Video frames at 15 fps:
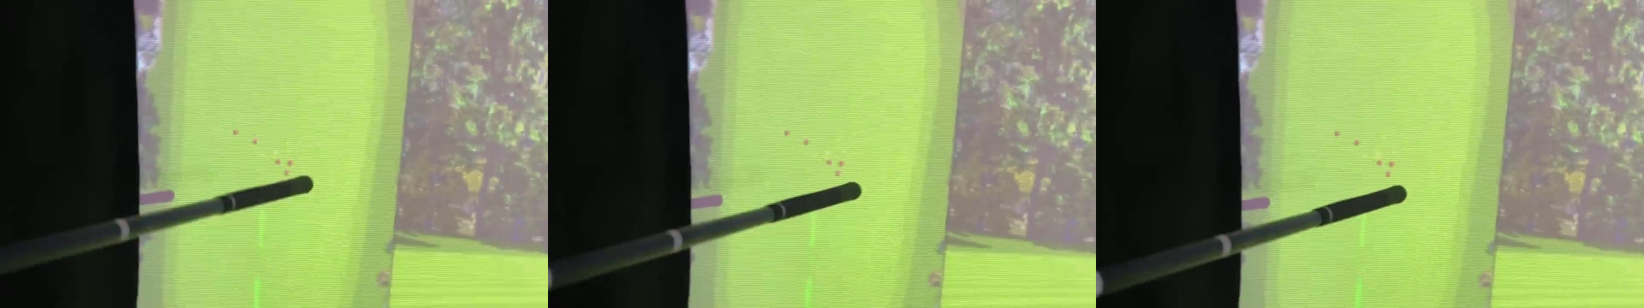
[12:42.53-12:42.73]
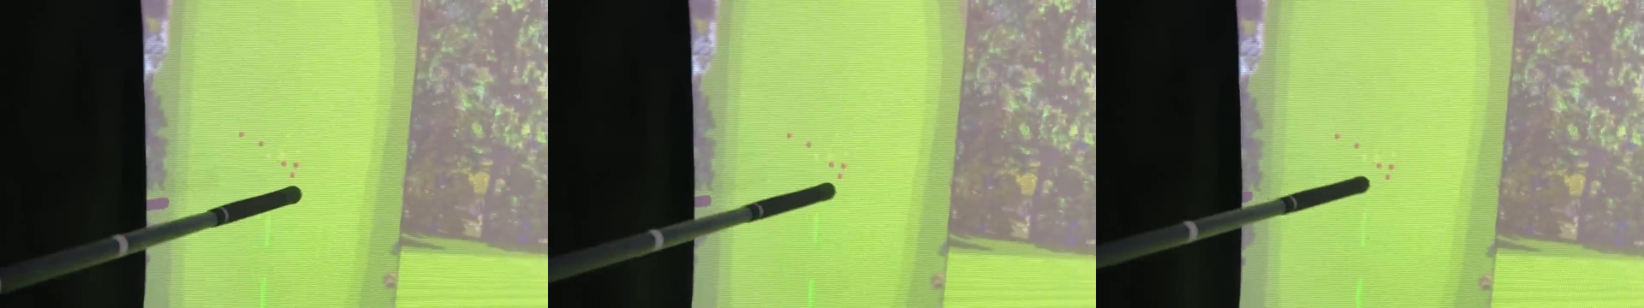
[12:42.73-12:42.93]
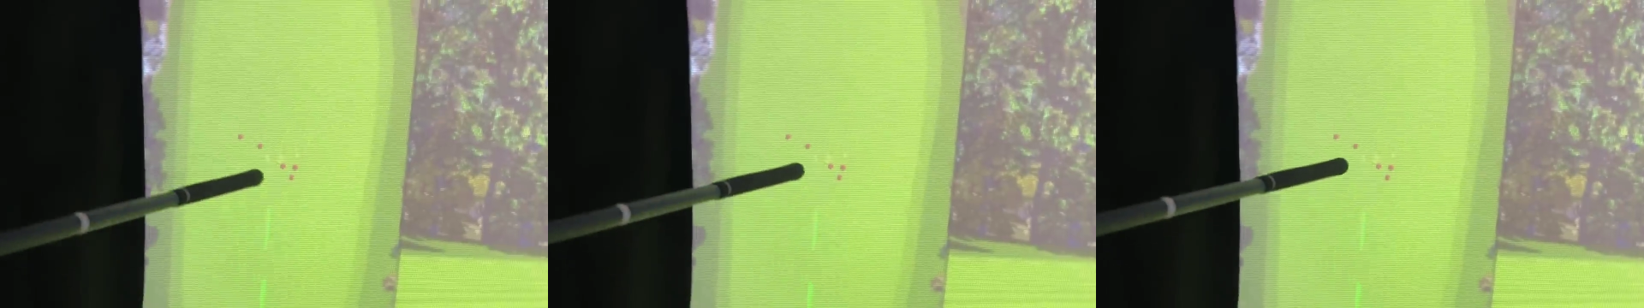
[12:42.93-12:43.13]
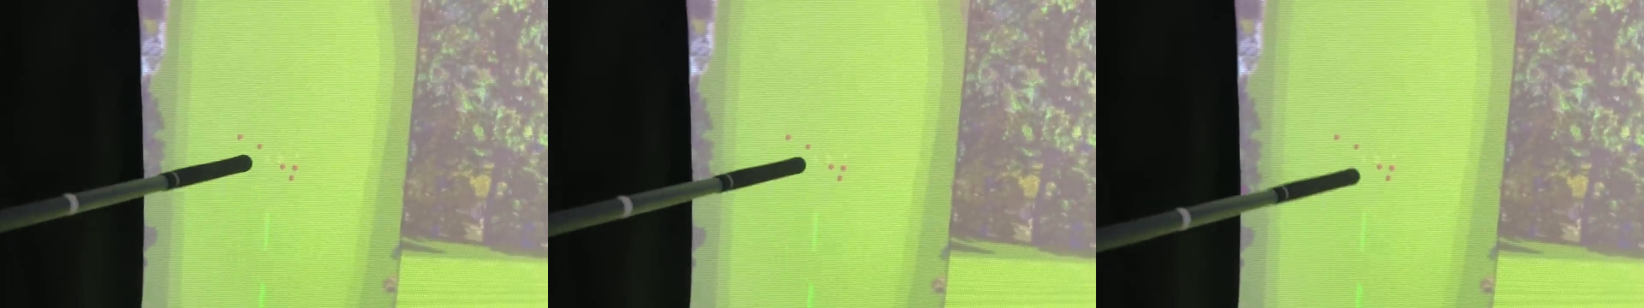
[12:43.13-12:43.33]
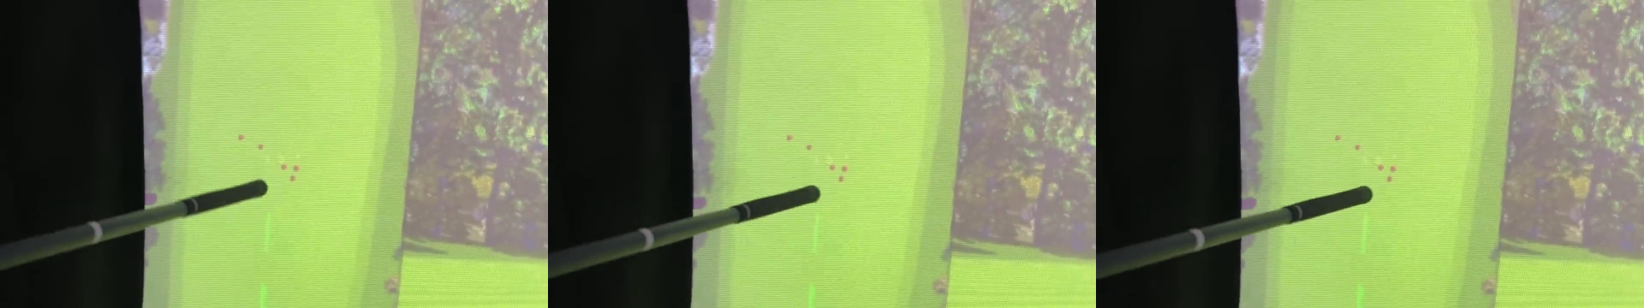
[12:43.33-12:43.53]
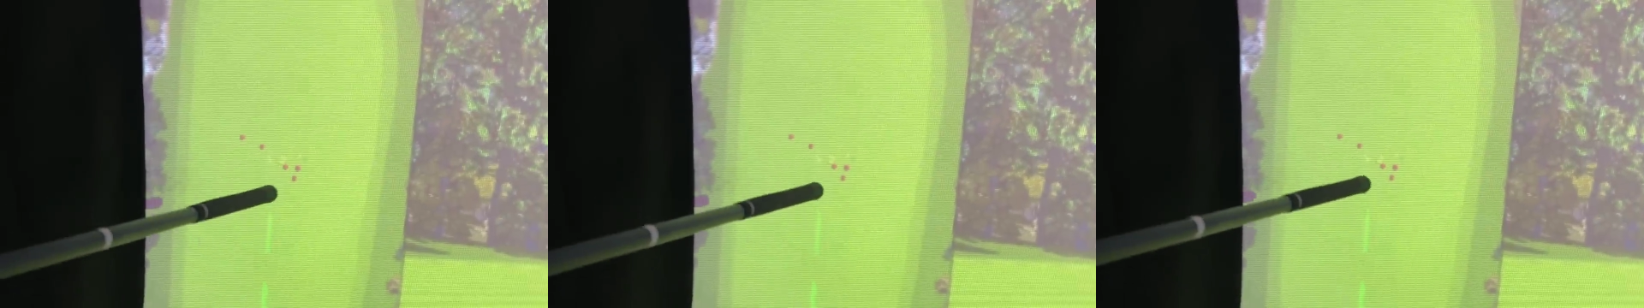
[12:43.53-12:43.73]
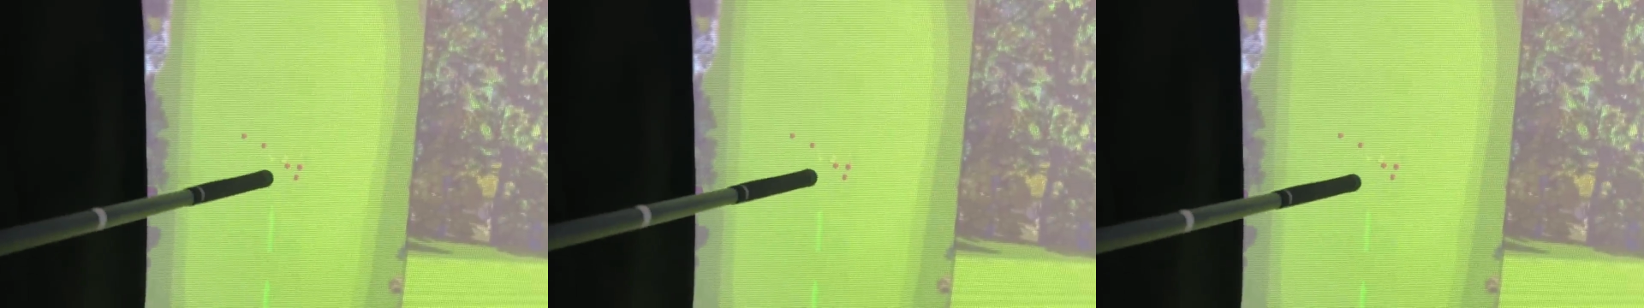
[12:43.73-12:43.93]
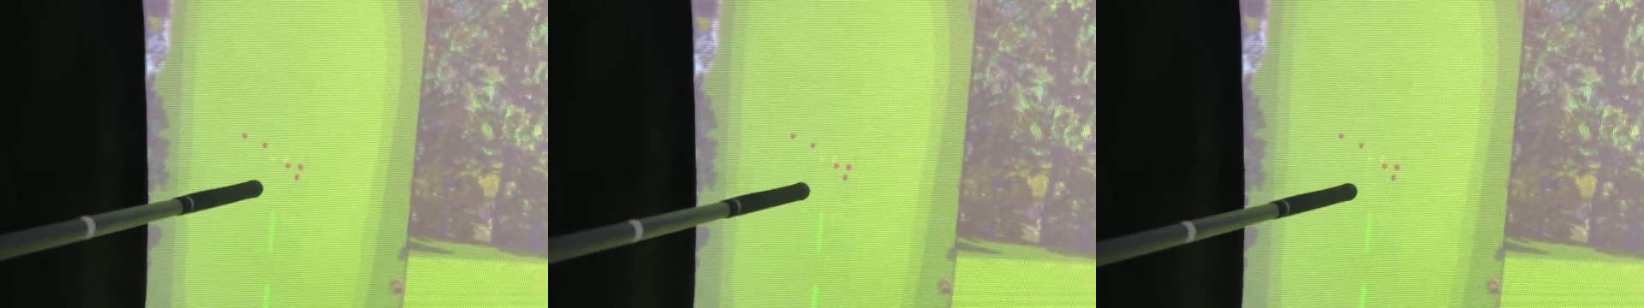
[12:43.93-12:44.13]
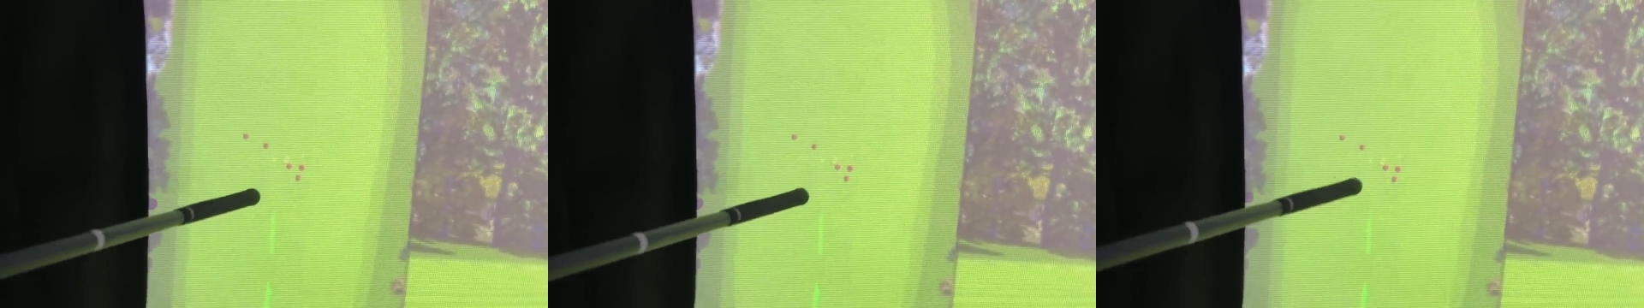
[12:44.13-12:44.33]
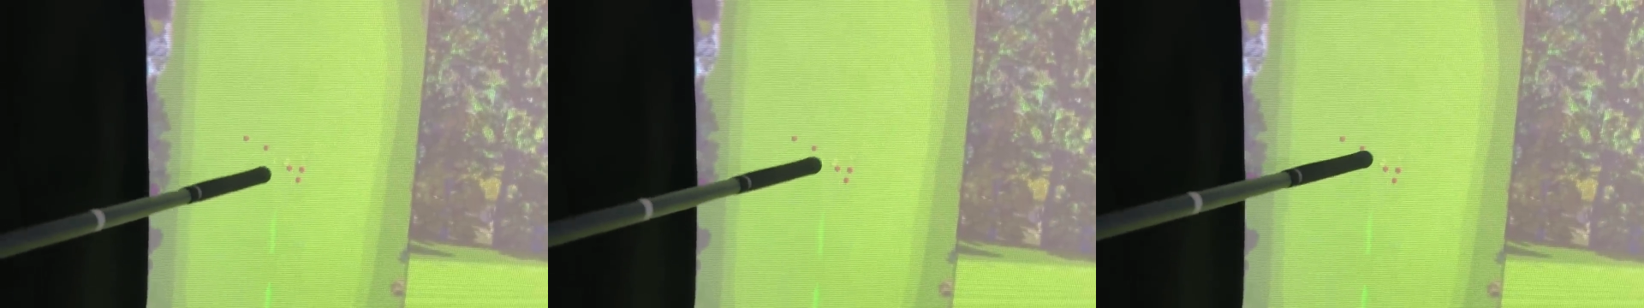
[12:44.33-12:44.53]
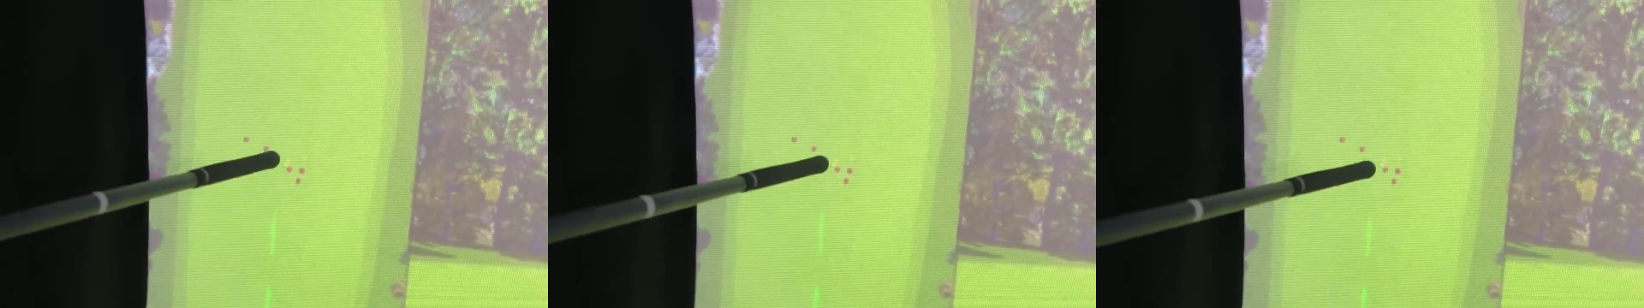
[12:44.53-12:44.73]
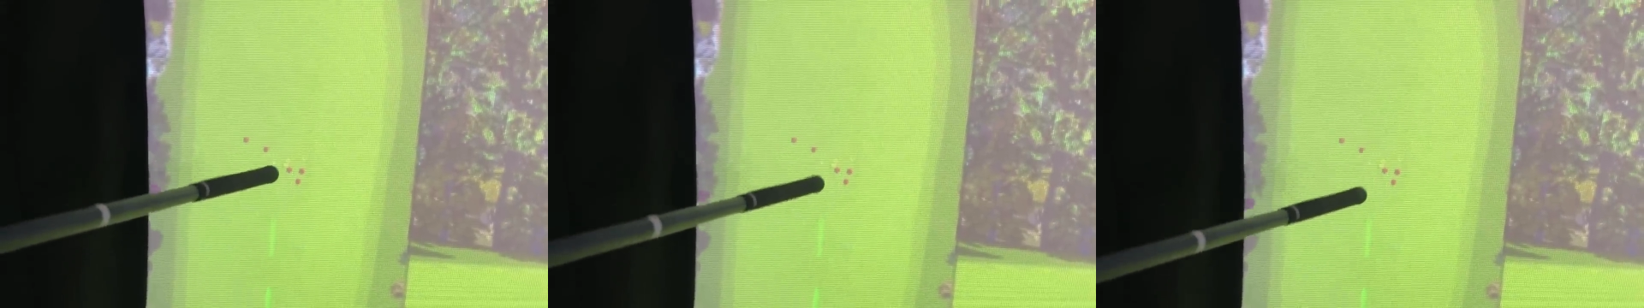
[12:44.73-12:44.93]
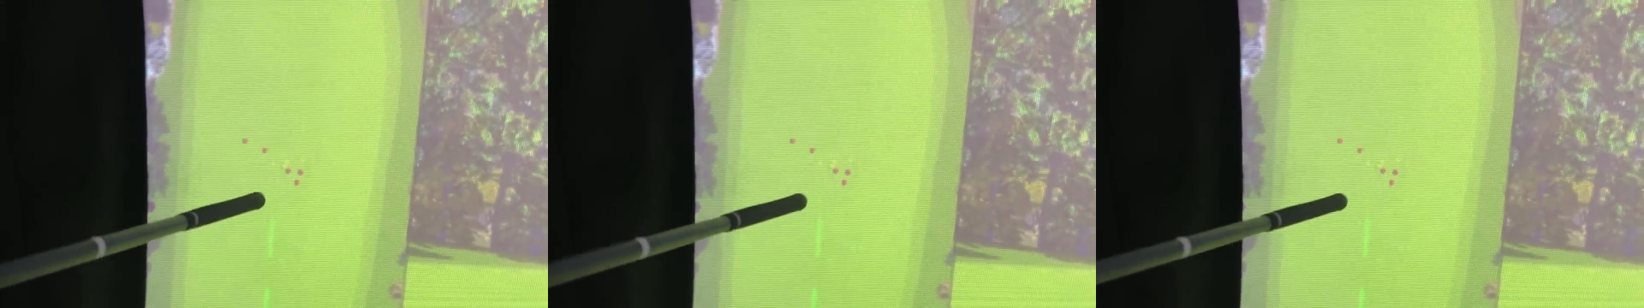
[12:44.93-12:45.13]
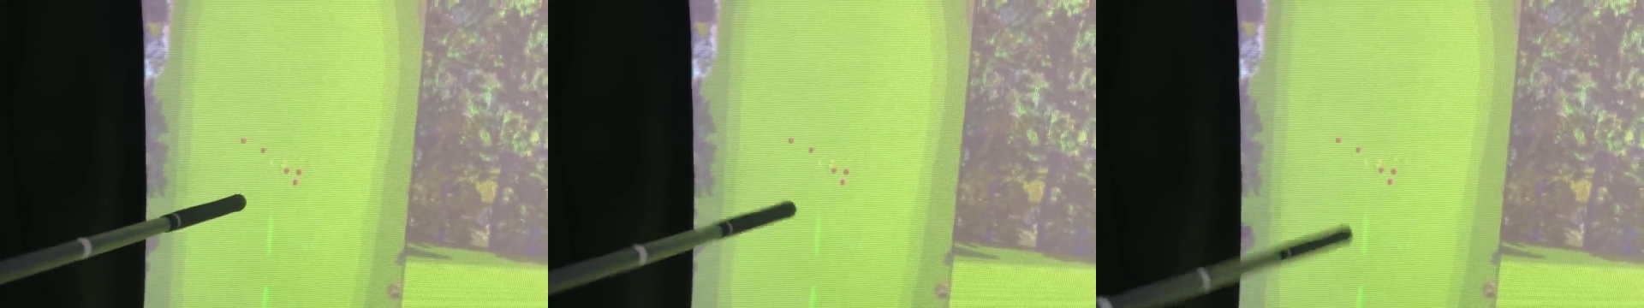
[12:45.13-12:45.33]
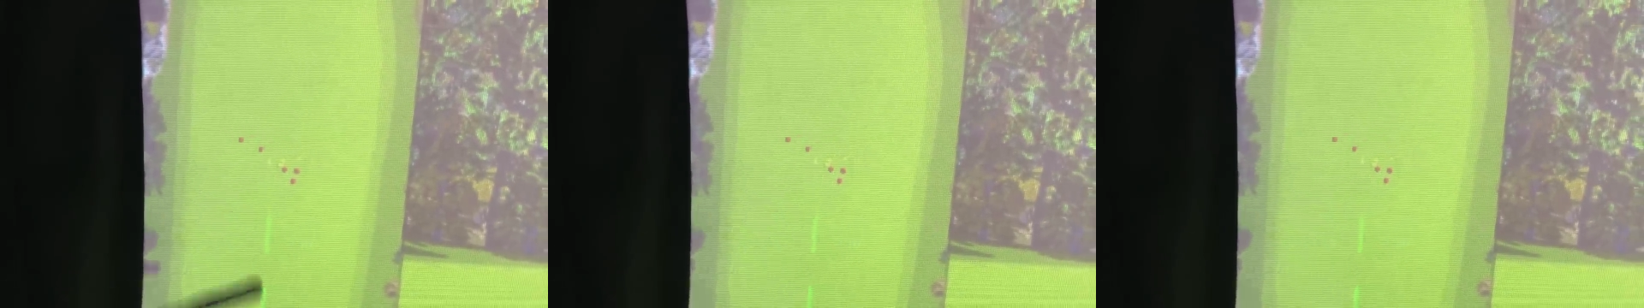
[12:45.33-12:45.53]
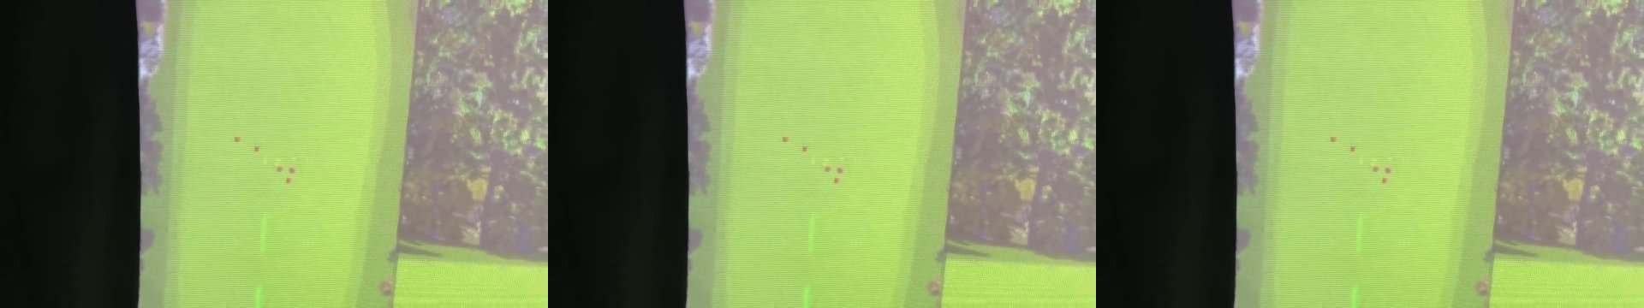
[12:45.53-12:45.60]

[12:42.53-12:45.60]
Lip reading: (no speaker visible)